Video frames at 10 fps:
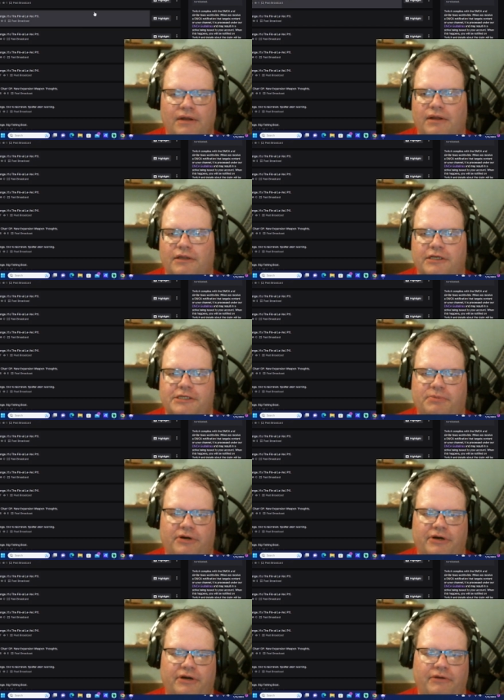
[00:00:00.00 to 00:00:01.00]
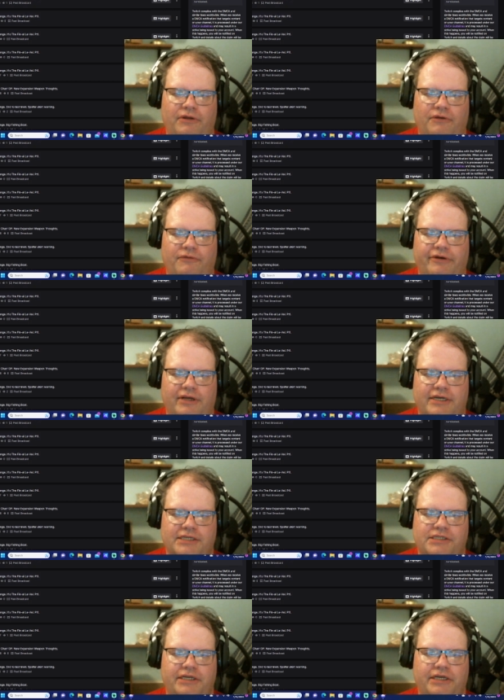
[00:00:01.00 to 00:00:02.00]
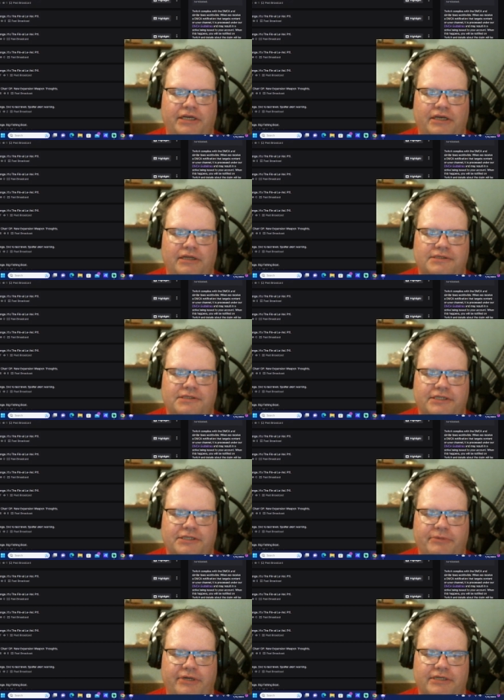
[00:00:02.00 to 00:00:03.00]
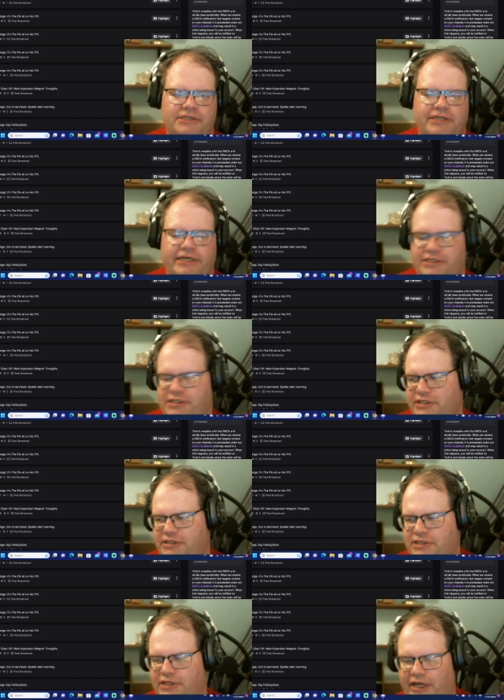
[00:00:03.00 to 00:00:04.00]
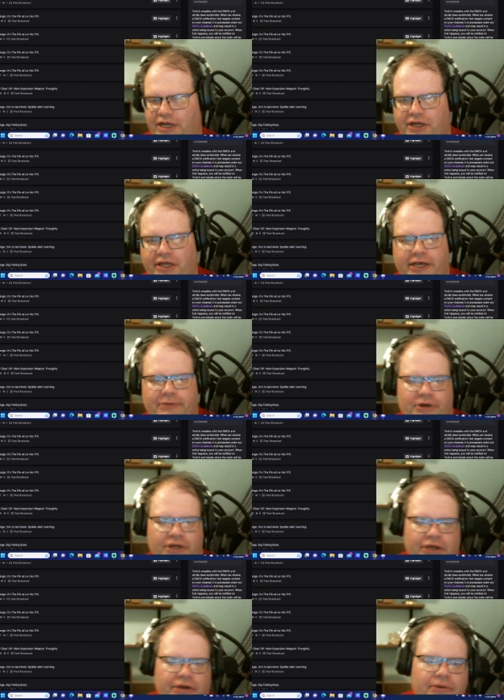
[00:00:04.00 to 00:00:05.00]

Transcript: This part, you know, the very last thing, six minutes, that's just the ending happening.